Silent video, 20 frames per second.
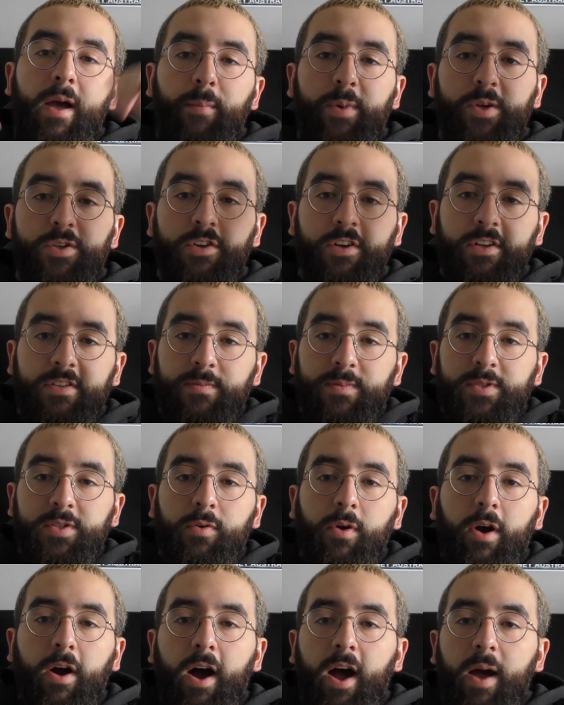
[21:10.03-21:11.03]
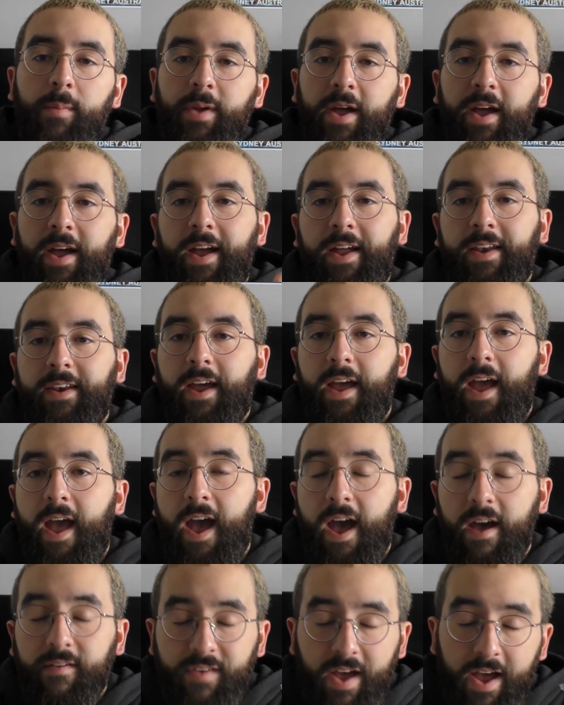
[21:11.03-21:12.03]
Be sure to subscribe and
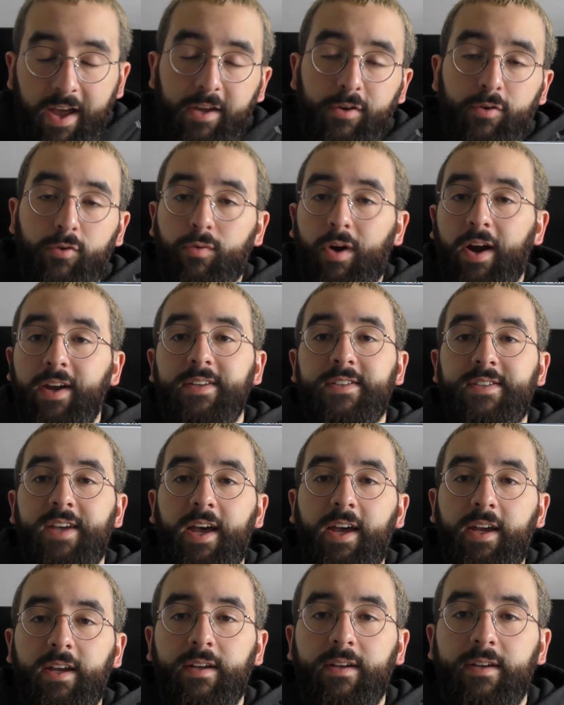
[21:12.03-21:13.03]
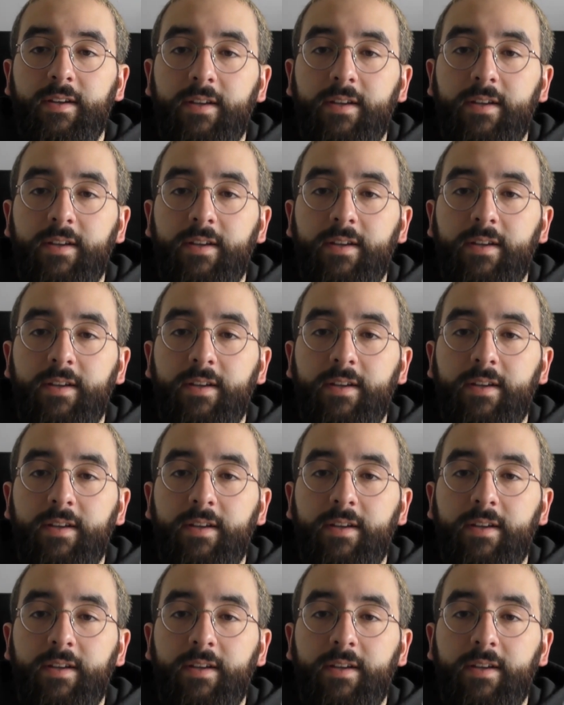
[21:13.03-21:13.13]
have a great day.